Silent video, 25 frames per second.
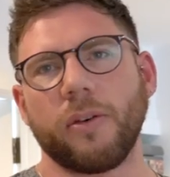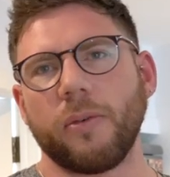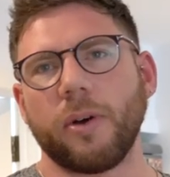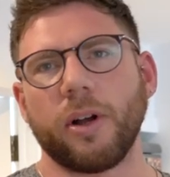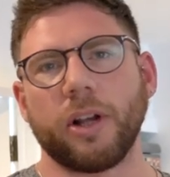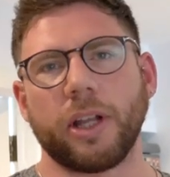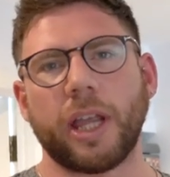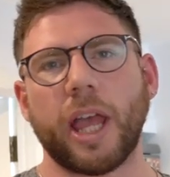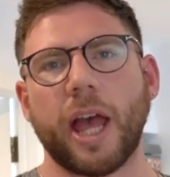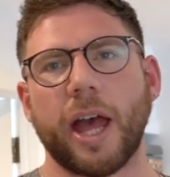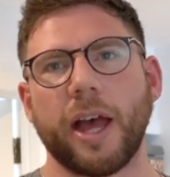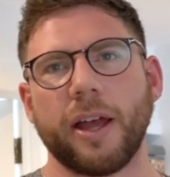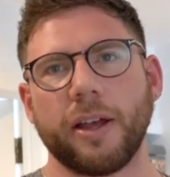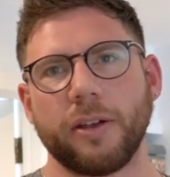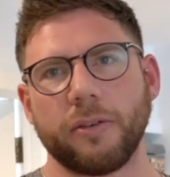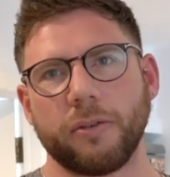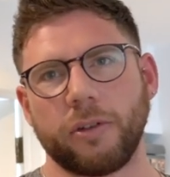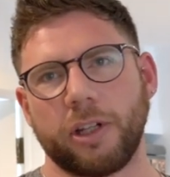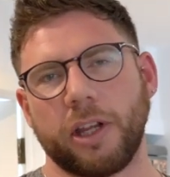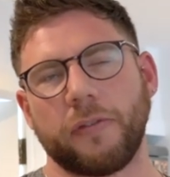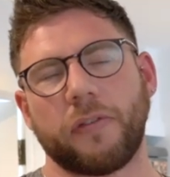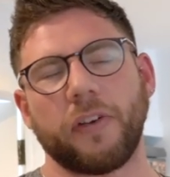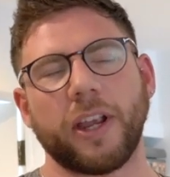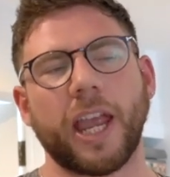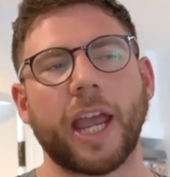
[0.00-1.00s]
trained. Well, yeah,
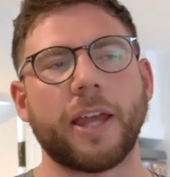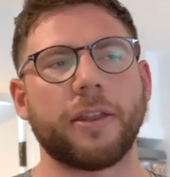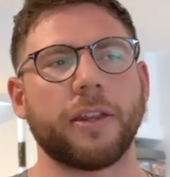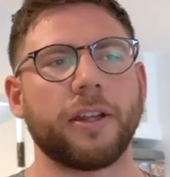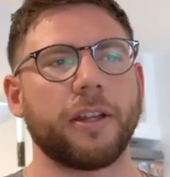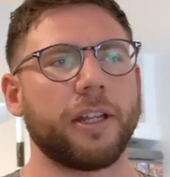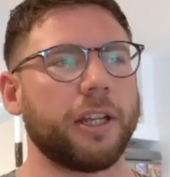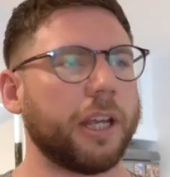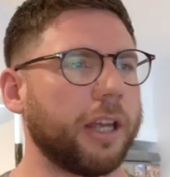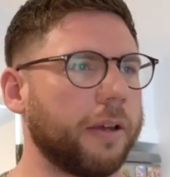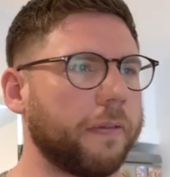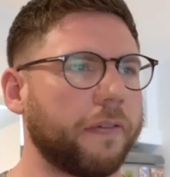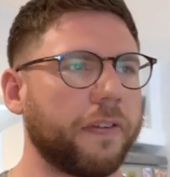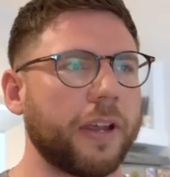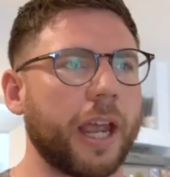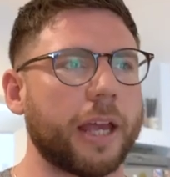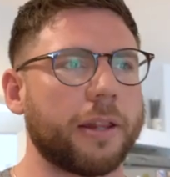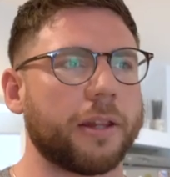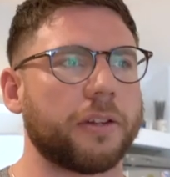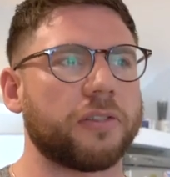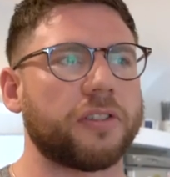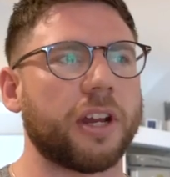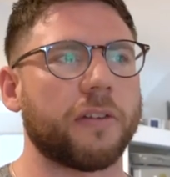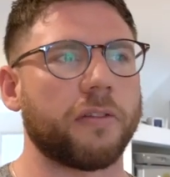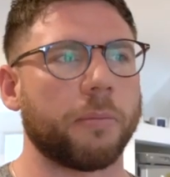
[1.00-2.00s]
you forget that. Yeah, forget
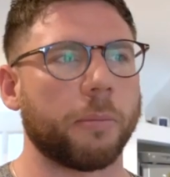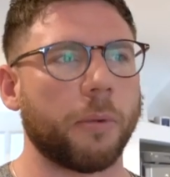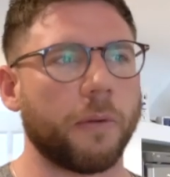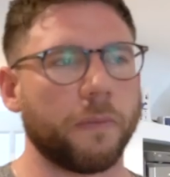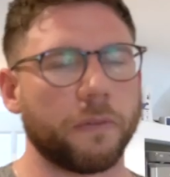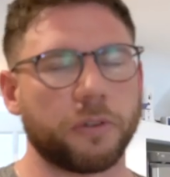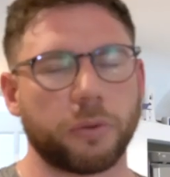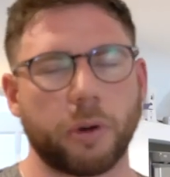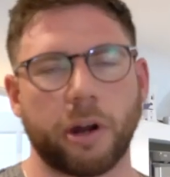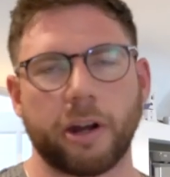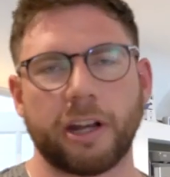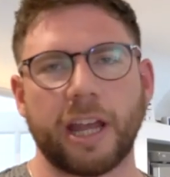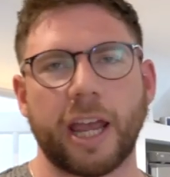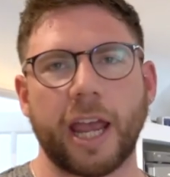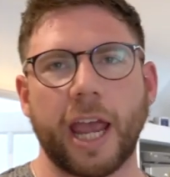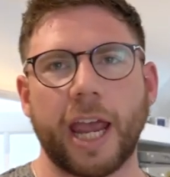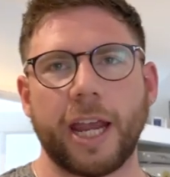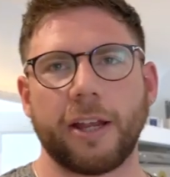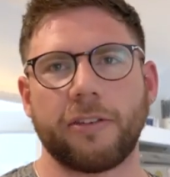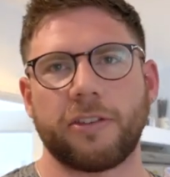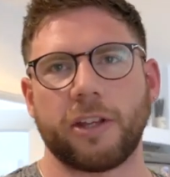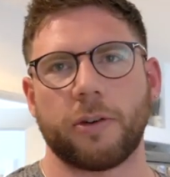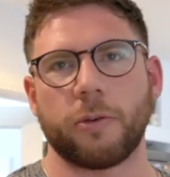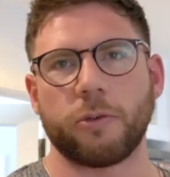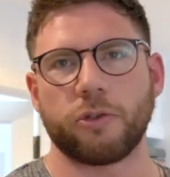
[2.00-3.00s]
the 7 months where I ate
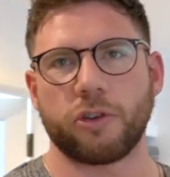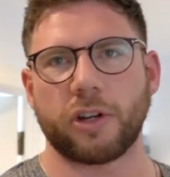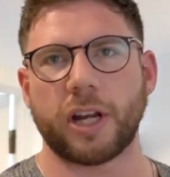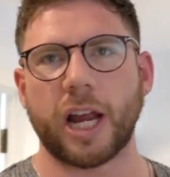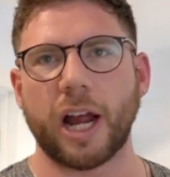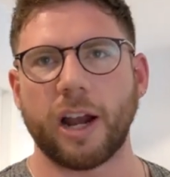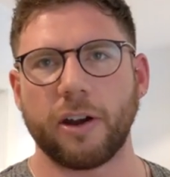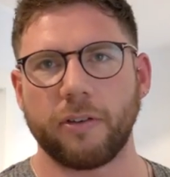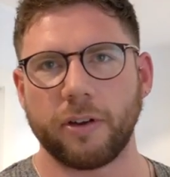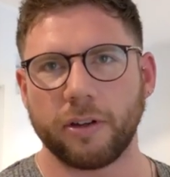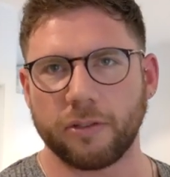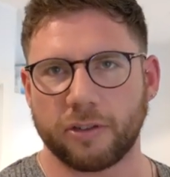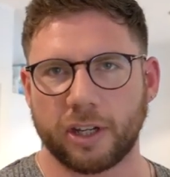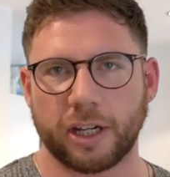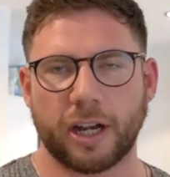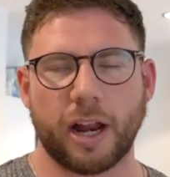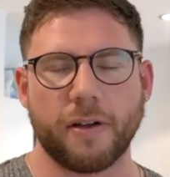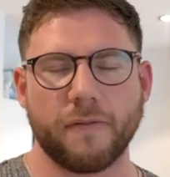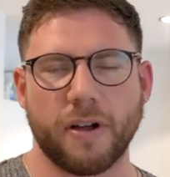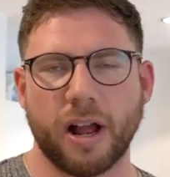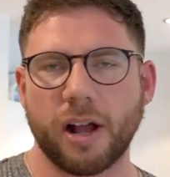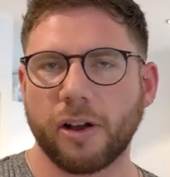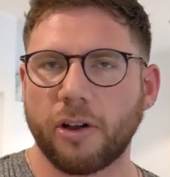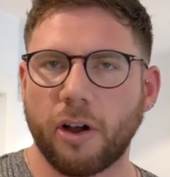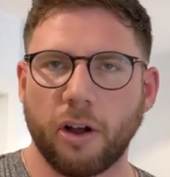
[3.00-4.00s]
1,800 calories, didn't
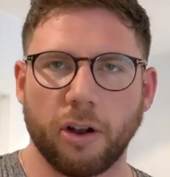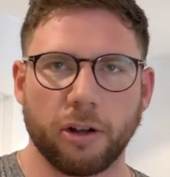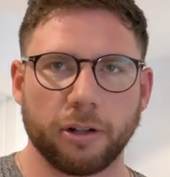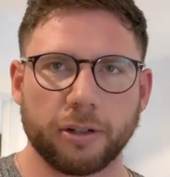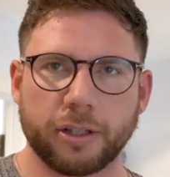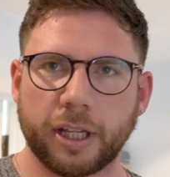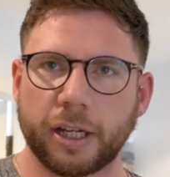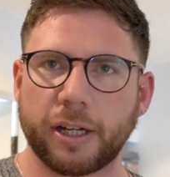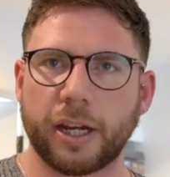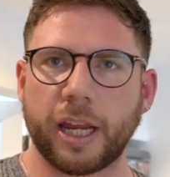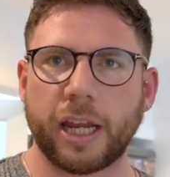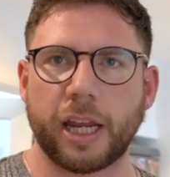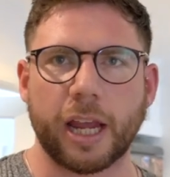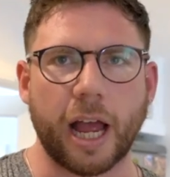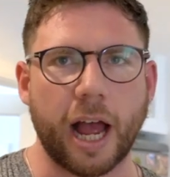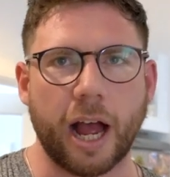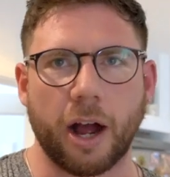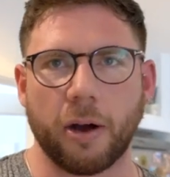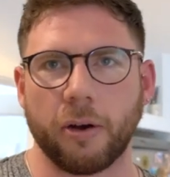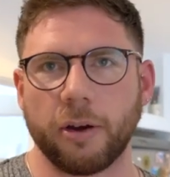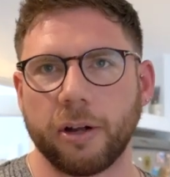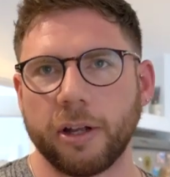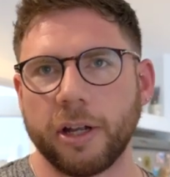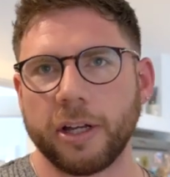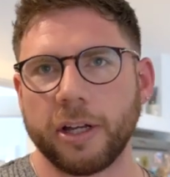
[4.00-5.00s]
have alcohol, didn't eat out,